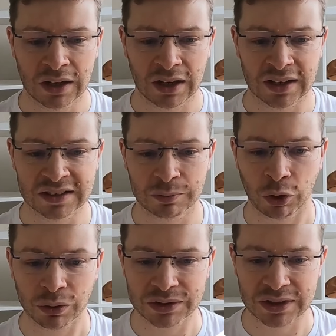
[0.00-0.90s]
In the
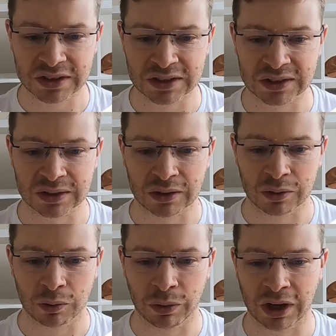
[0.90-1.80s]
module settings,
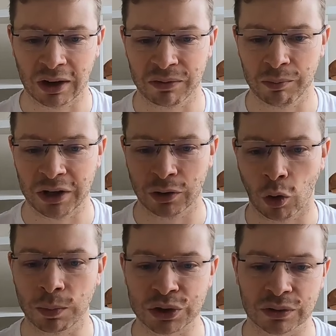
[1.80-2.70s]
we have many
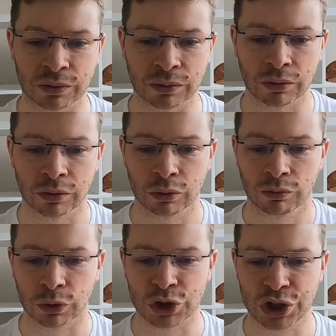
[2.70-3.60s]
options
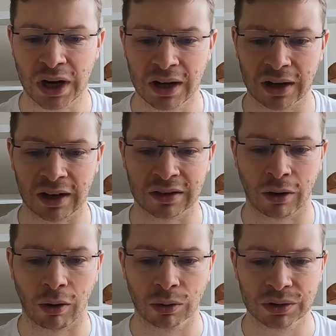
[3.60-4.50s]
for share and
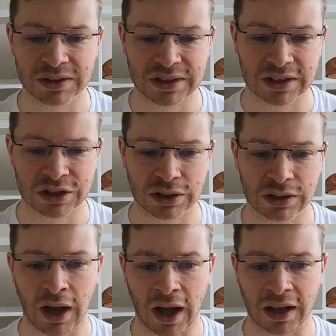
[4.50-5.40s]
author
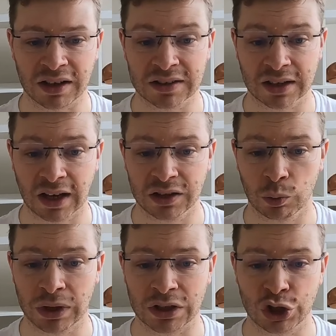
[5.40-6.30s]
section. And in the header, we
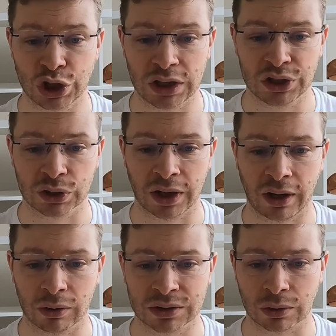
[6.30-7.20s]
can change
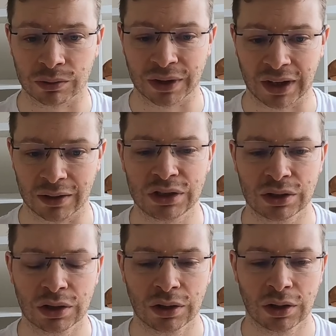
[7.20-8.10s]
layouts of the header.
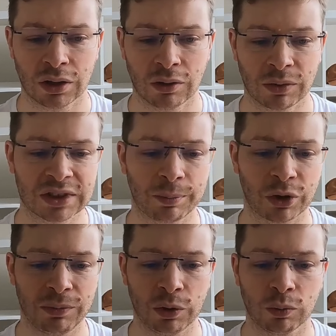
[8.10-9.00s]
For example,
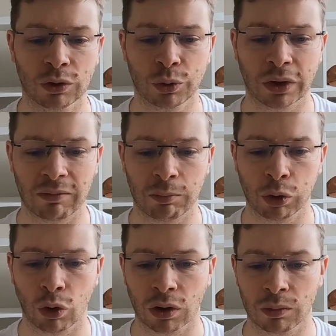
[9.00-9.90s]
if you want to have a
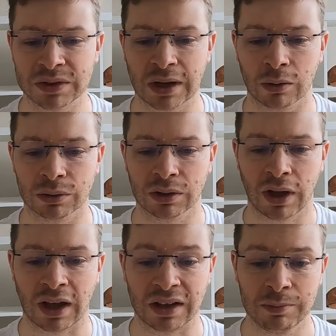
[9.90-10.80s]
blog without
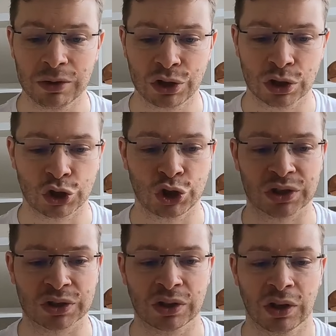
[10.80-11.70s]
an image,
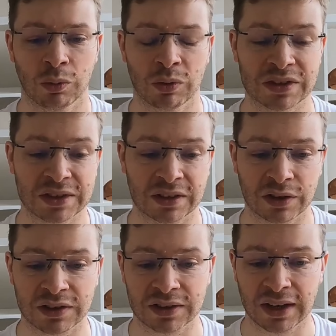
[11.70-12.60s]
just with a
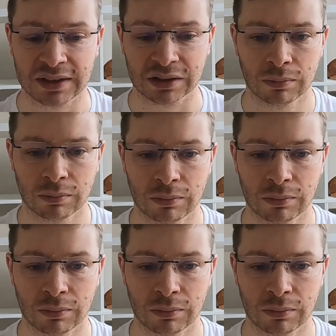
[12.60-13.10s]
centered title,